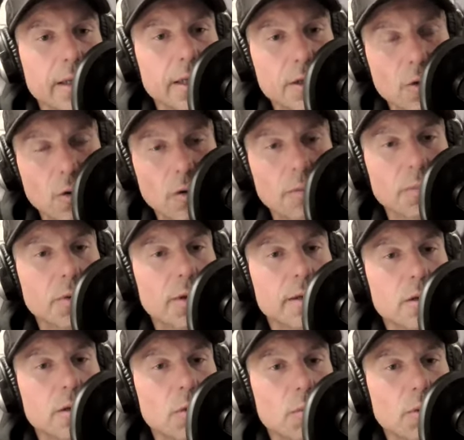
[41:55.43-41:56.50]

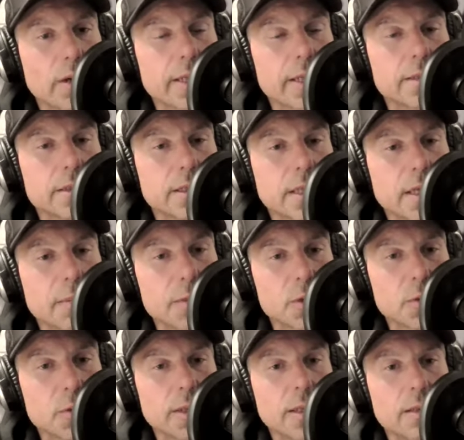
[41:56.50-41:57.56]
No breaks in
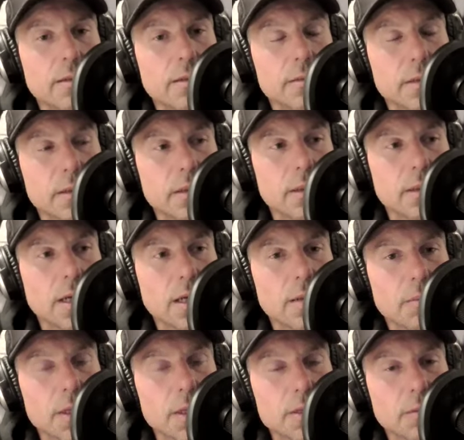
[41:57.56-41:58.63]
between
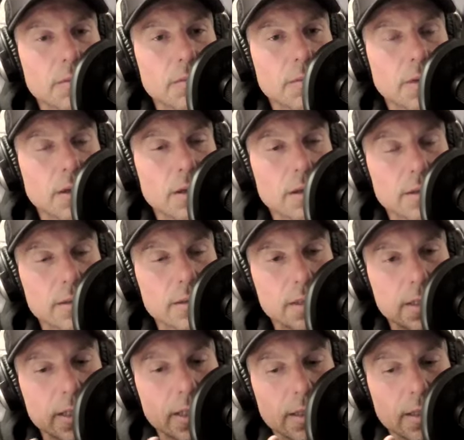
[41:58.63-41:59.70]
muscle or
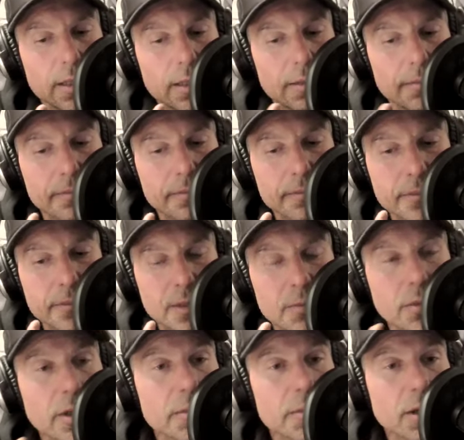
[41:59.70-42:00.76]

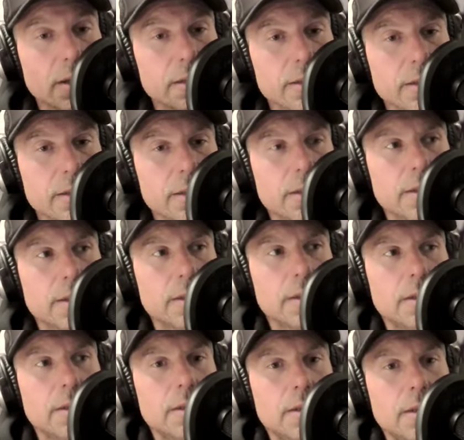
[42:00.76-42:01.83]
body part.
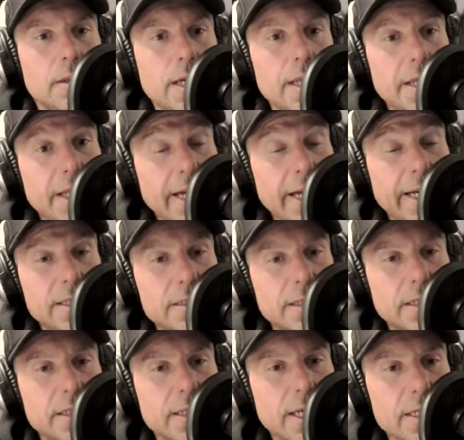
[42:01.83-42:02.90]
And then that gets
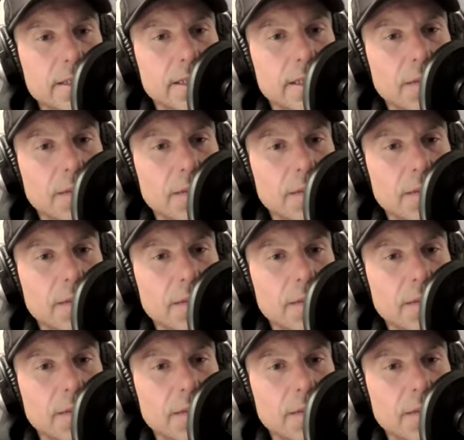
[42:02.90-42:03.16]
the intensity